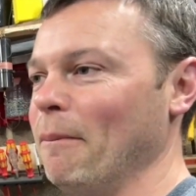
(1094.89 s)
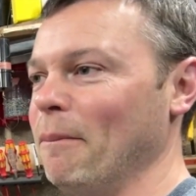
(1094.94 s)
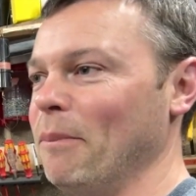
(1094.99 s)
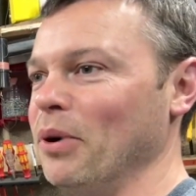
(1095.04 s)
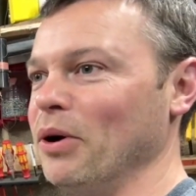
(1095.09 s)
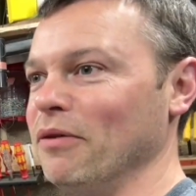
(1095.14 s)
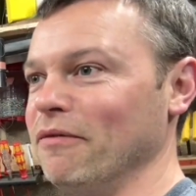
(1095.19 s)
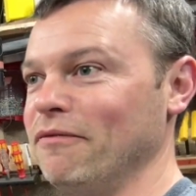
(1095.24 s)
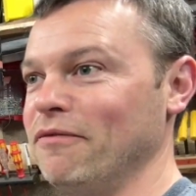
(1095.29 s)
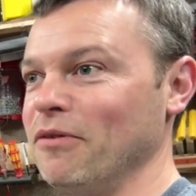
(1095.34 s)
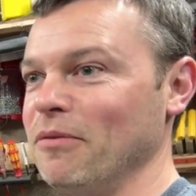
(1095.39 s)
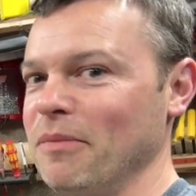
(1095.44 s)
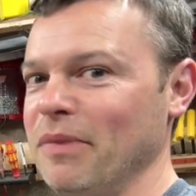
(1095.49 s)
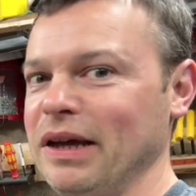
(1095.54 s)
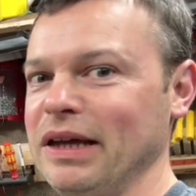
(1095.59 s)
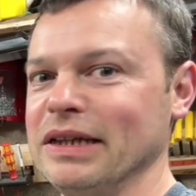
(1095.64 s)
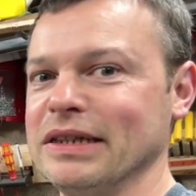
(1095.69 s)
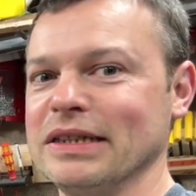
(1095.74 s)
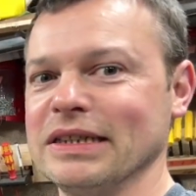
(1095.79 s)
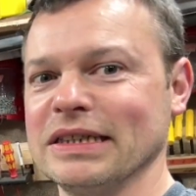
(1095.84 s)
But for
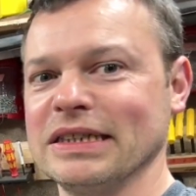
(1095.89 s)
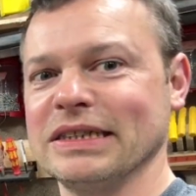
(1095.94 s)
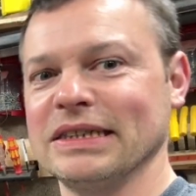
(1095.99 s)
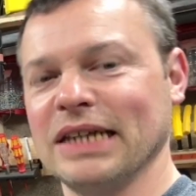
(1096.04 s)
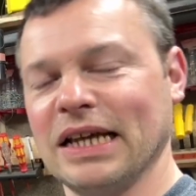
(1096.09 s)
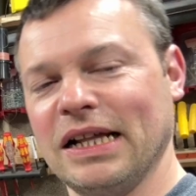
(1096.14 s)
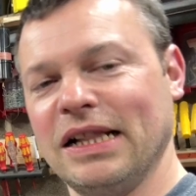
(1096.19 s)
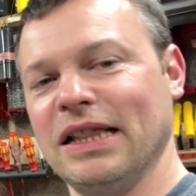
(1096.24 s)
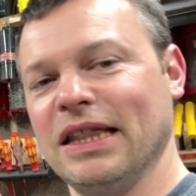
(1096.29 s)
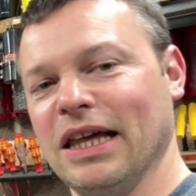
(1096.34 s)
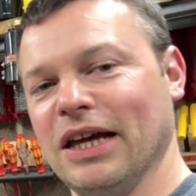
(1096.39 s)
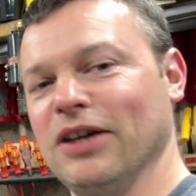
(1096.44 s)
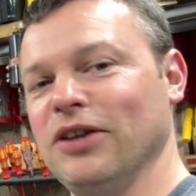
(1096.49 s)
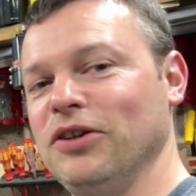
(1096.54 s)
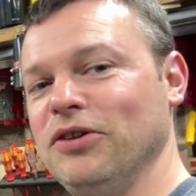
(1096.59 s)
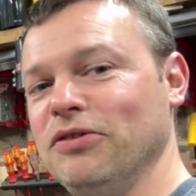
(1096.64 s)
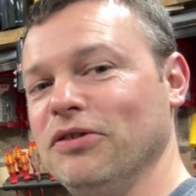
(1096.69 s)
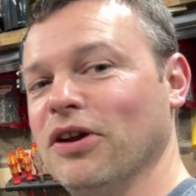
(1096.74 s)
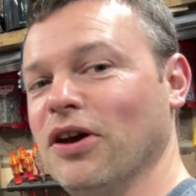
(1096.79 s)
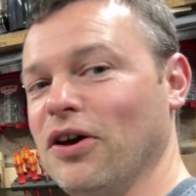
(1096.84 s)
me to sell that
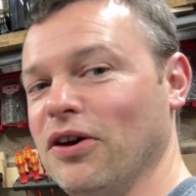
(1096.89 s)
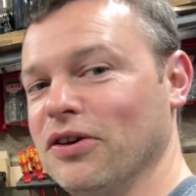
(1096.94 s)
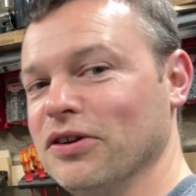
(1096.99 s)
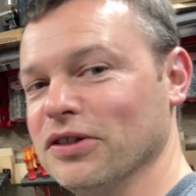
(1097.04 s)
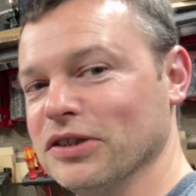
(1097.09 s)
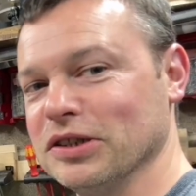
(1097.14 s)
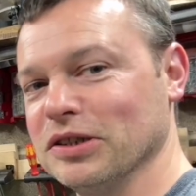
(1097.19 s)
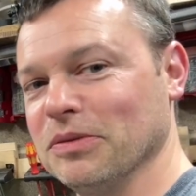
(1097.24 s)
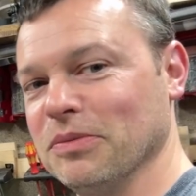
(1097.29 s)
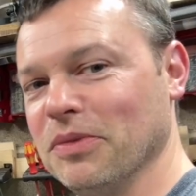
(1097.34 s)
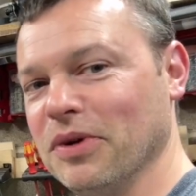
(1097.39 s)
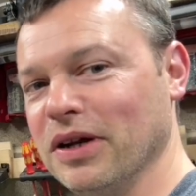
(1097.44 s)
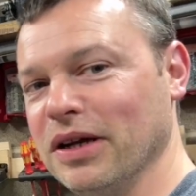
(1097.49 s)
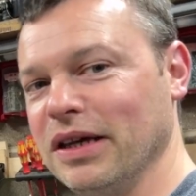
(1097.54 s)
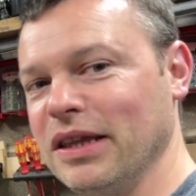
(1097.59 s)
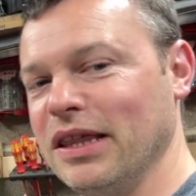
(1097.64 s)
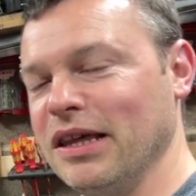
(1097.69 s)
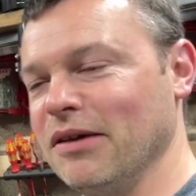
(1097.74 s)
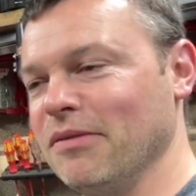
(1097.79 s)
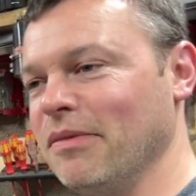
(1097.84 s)
unit onto somebody,
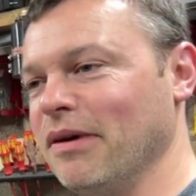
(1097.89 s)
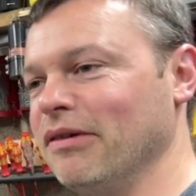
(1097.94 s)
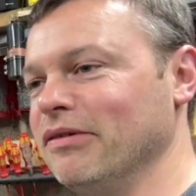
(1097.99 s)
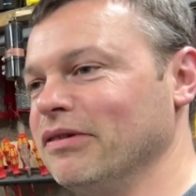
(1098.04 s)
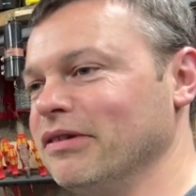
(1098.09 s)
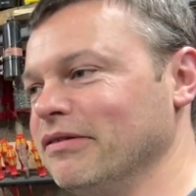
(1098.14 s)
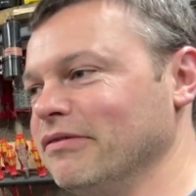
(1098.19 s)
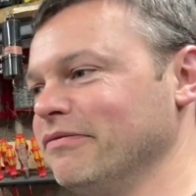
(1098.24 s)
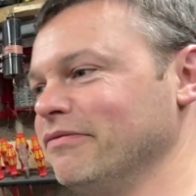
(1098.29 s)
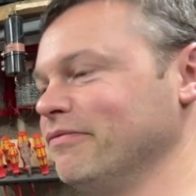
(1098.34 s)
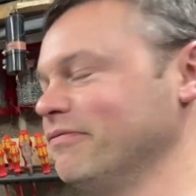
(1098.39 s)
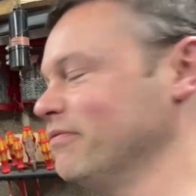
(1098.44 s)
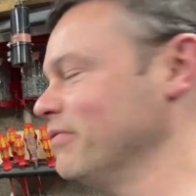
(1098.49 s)
the amount of